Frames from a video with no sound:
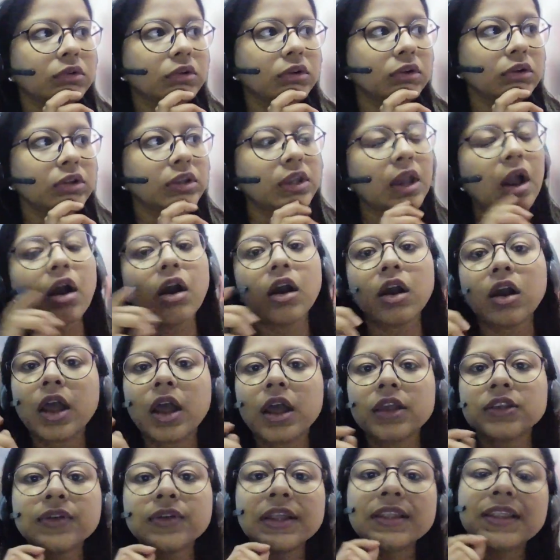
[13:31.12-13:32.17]
yeah
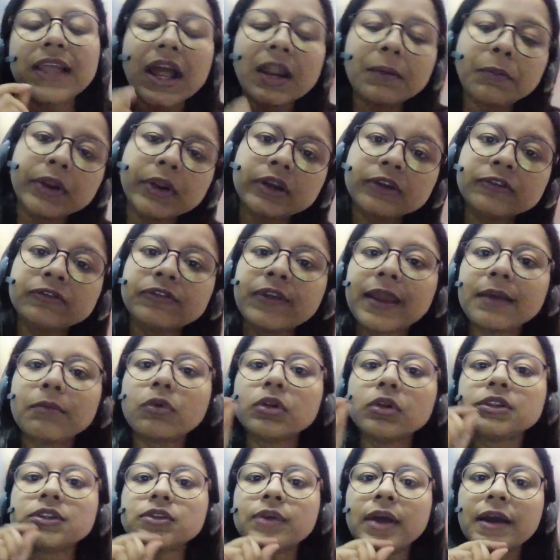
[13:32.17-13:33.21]
so at that point of time
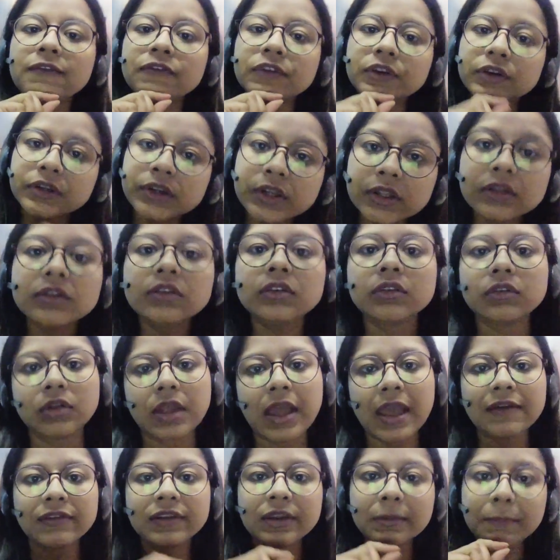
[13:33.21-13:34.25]
also i've written
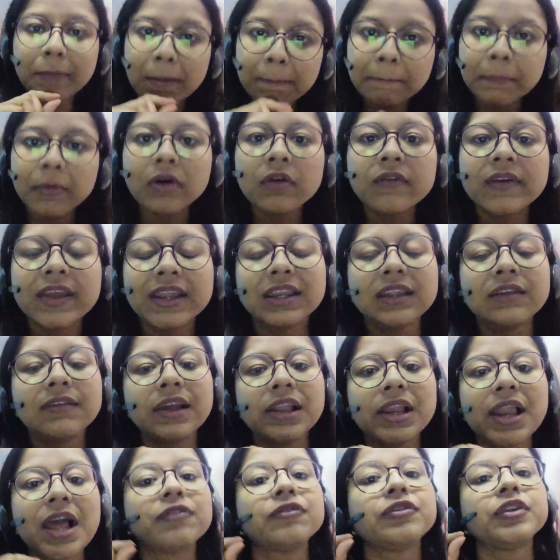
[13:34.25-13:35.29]
i remember very
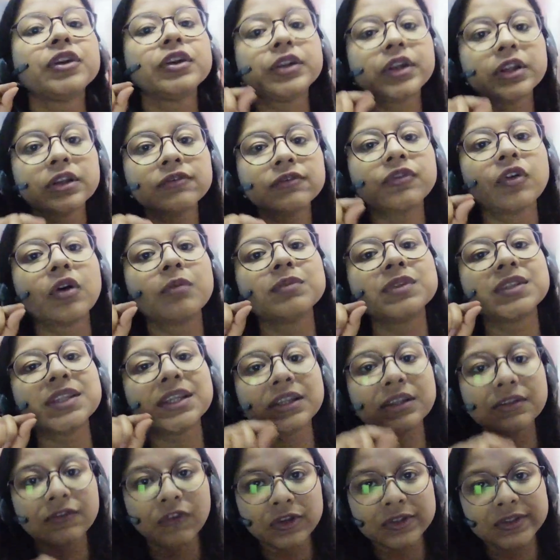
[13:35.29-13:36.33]
well i've written from seat
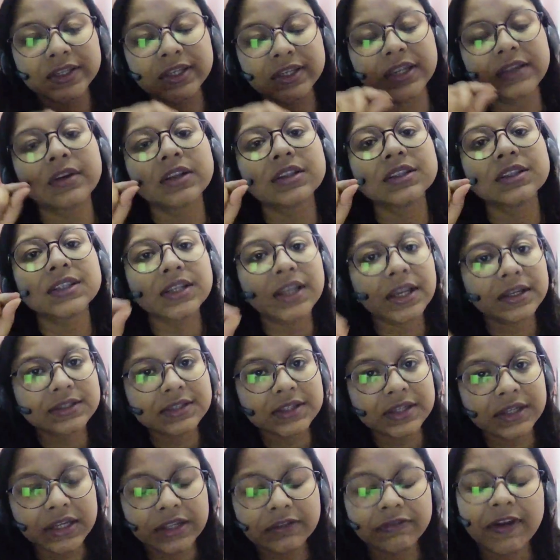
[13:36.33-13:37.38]
for ct1 ch
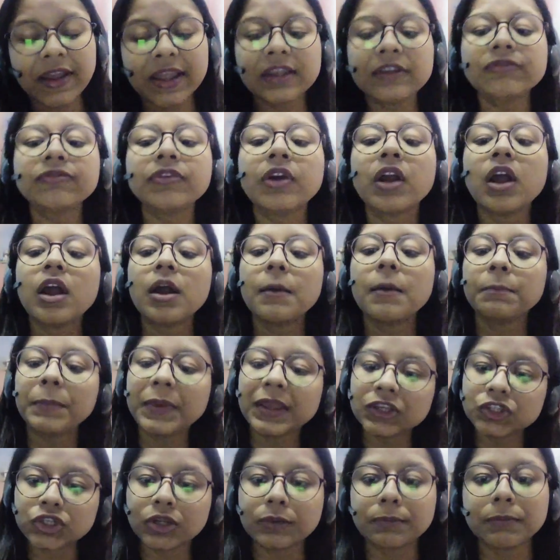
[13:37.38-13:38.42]
ct5
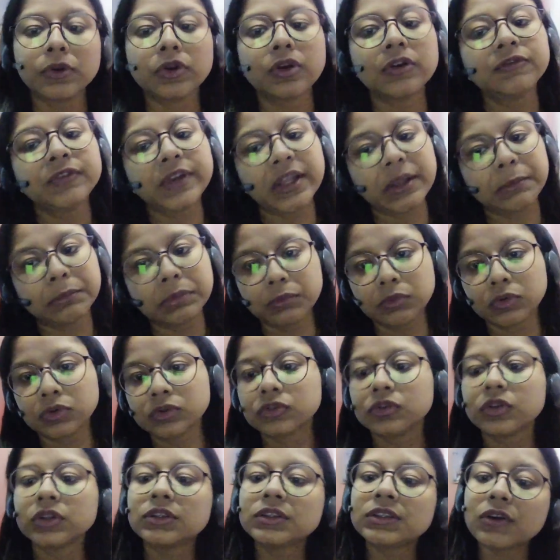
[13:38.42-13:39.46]
page number of table book
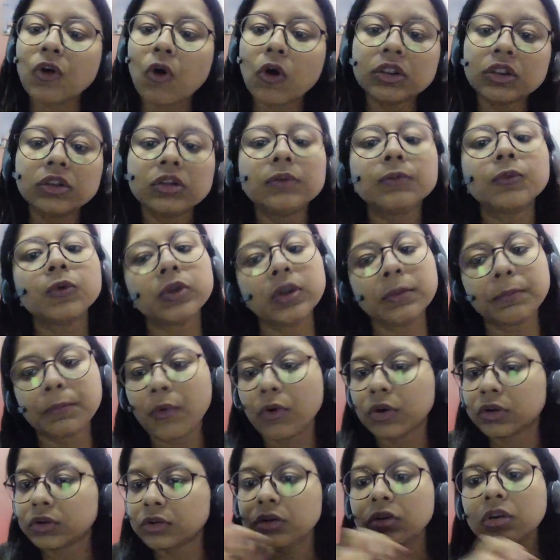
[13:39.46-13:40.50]
so it's all the more
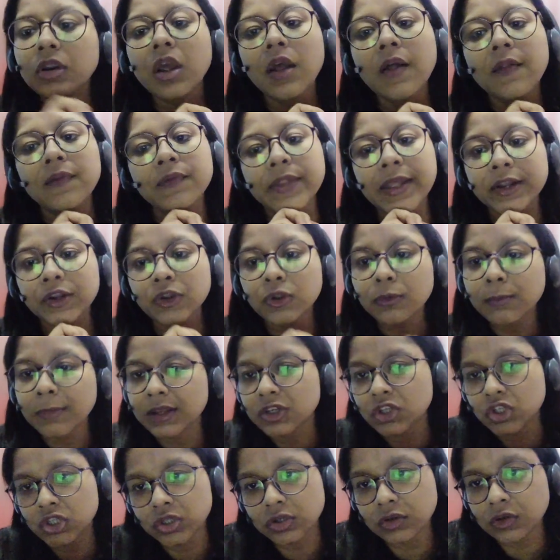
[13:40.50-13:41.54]
important that you
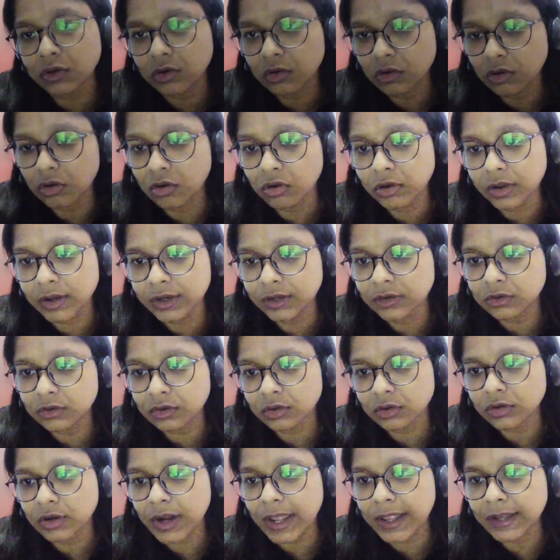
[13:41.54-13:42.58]
mention uh, it
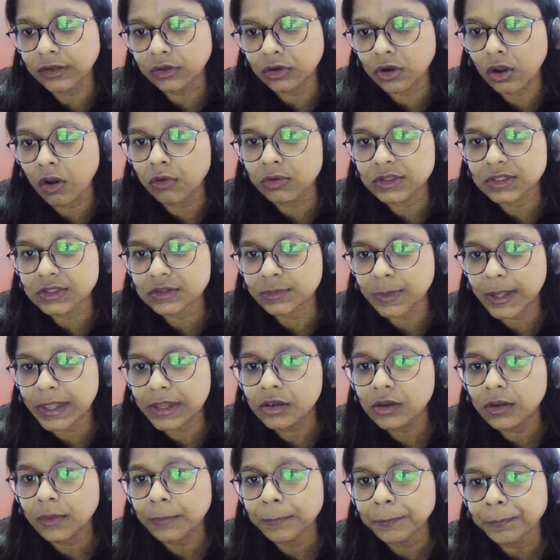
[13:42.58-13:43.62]
right now as
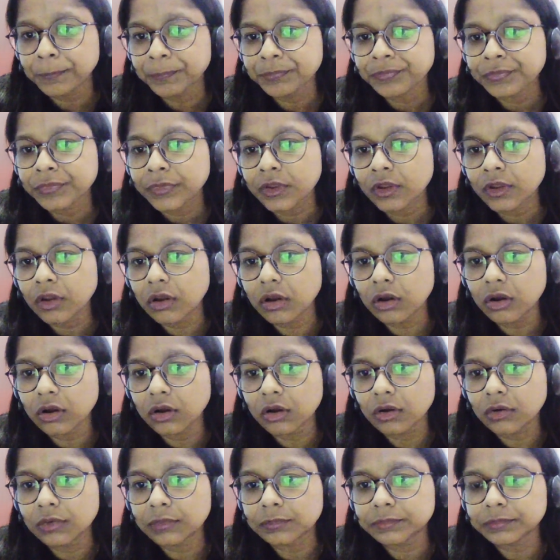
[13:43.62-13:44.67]
well
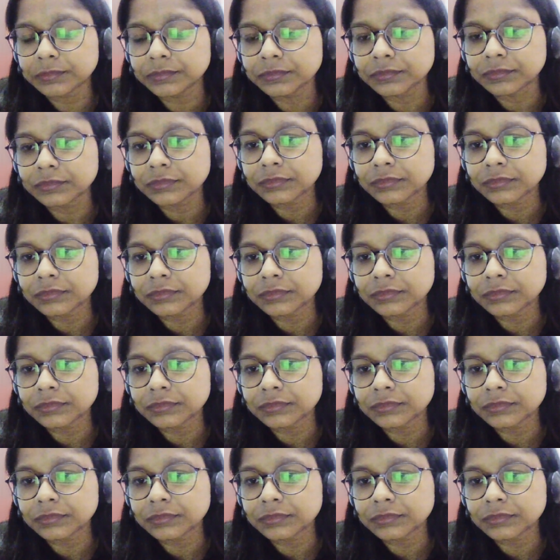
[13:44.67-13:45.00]
um,